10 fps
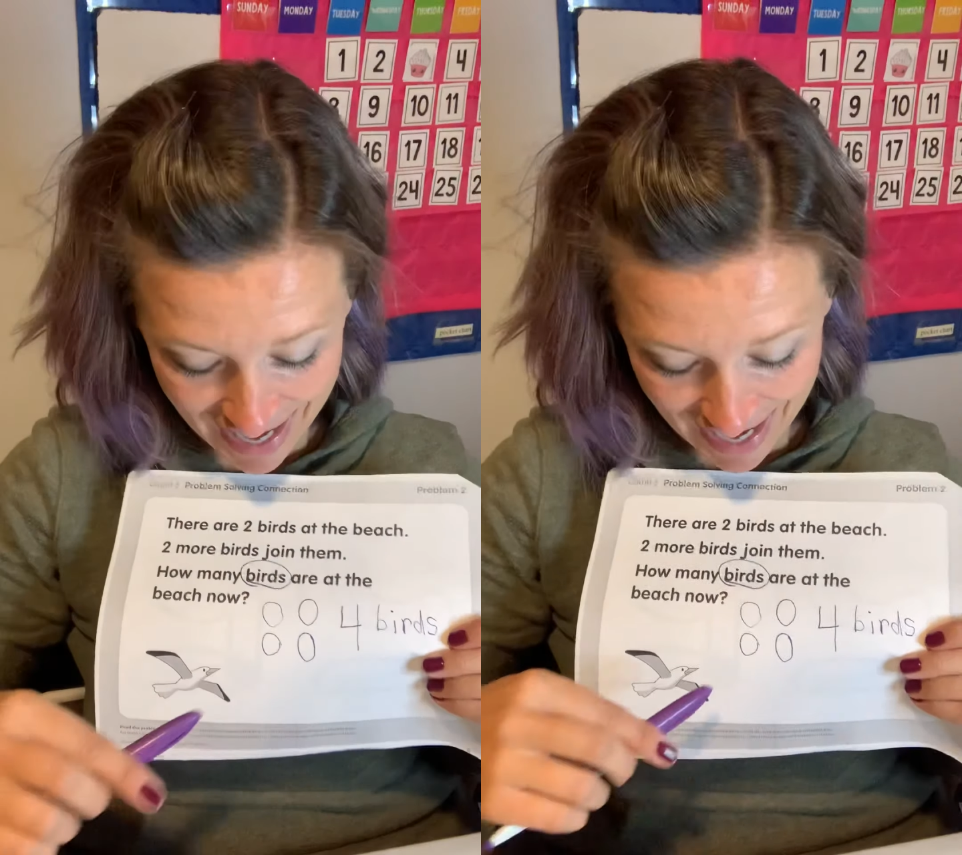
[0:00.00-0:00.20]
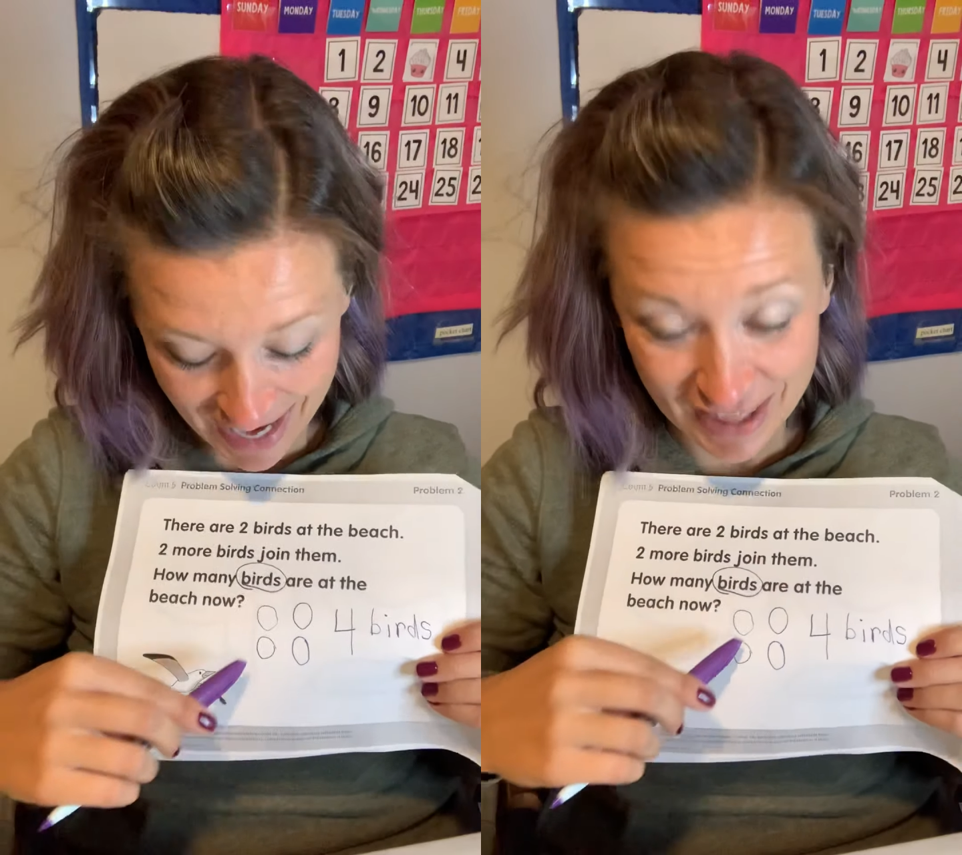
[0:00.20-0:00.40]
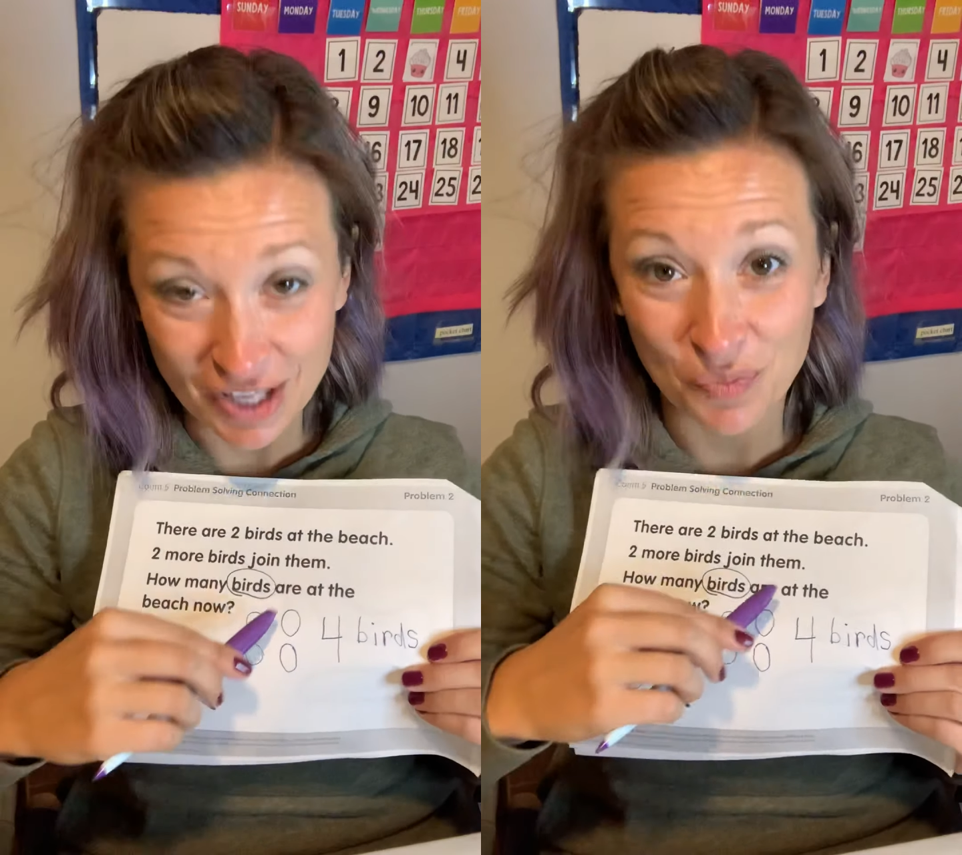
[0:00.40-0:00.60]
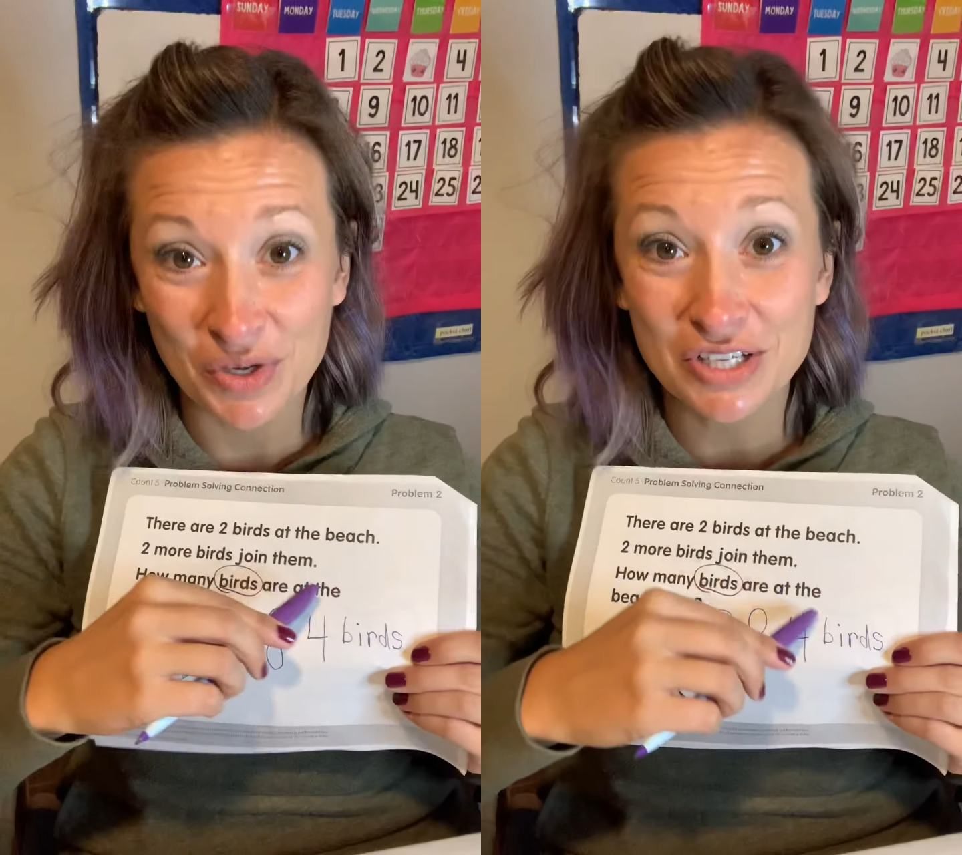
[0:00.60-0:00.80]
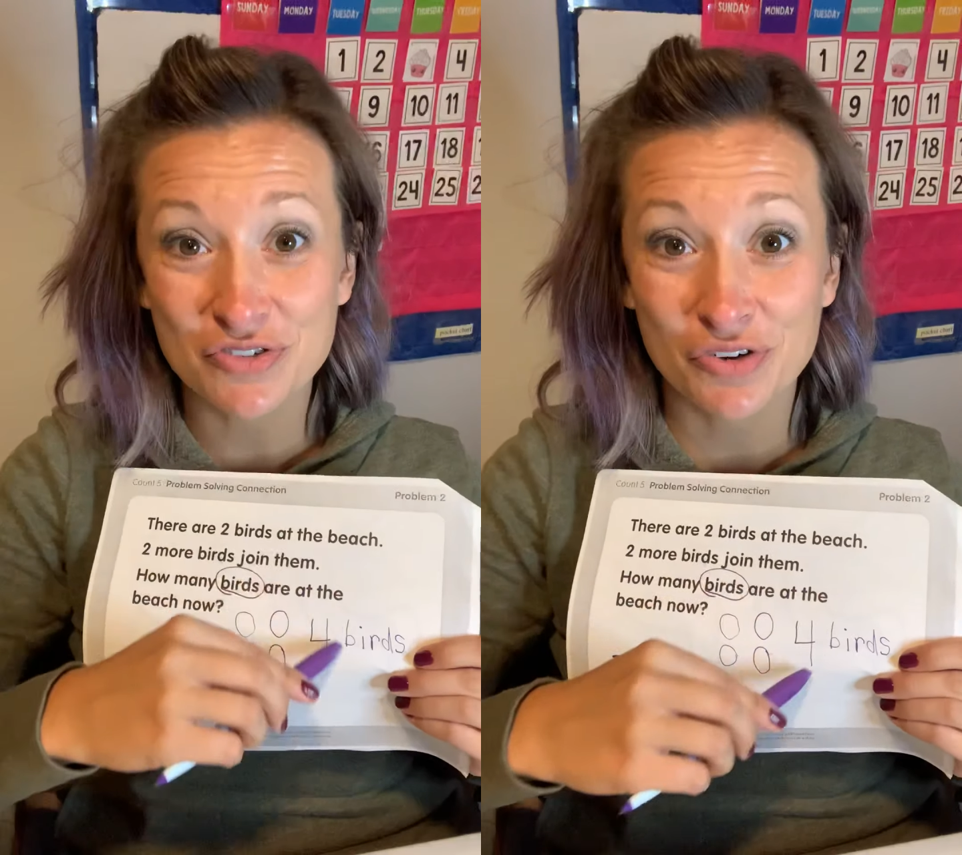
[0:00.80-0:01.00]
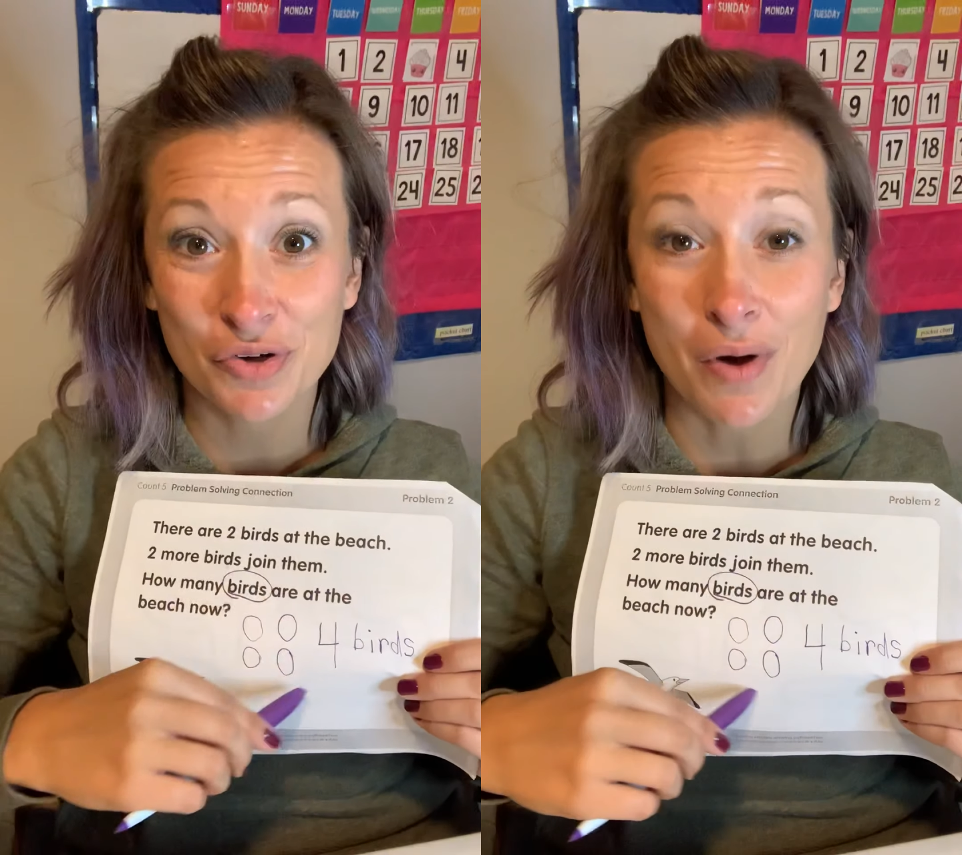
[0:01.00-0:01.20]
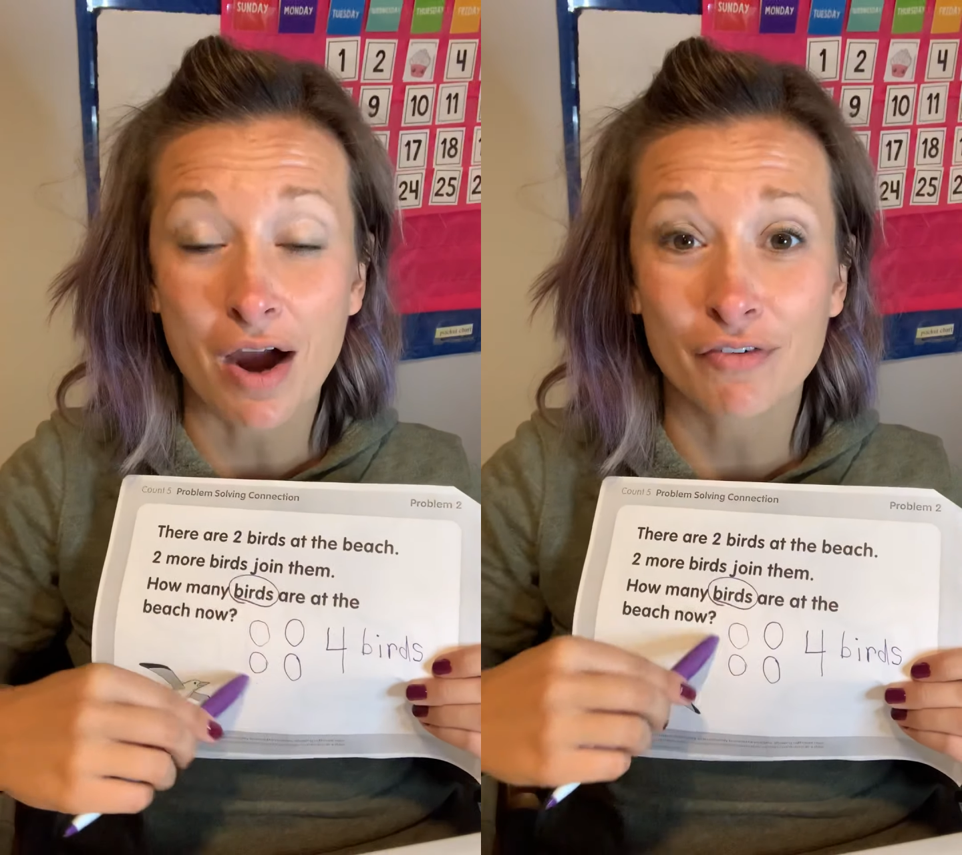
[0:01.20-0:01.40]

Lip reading: and then we drew our